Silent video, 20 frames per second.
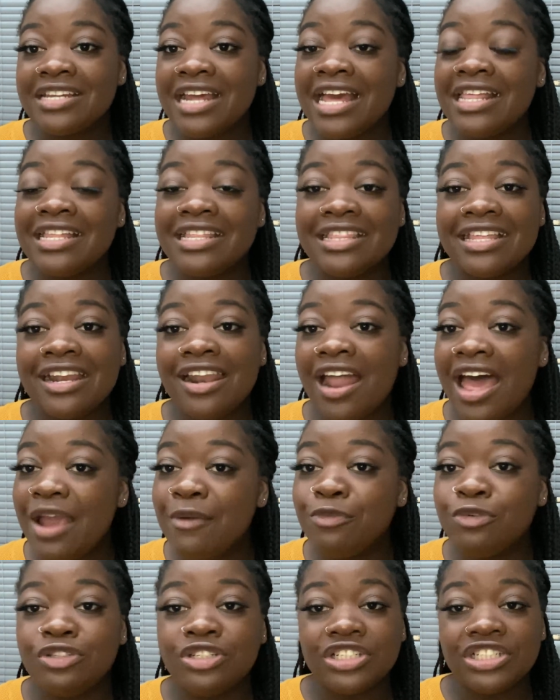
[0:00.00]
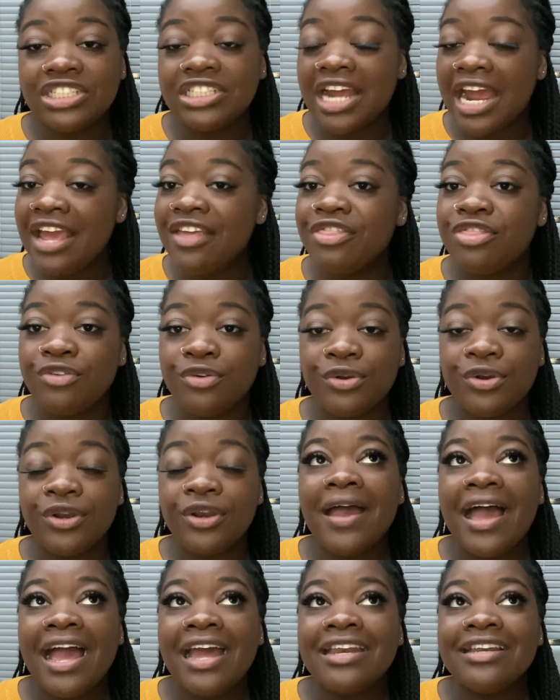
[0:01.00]
and then the light will just shine
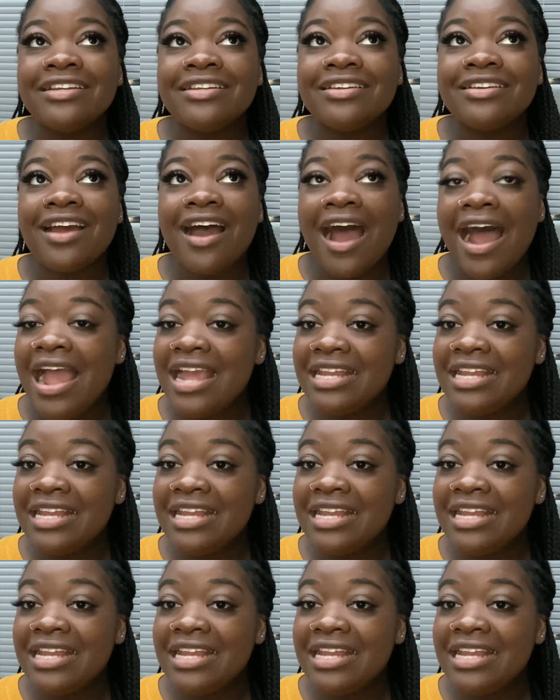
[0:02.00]
through. And I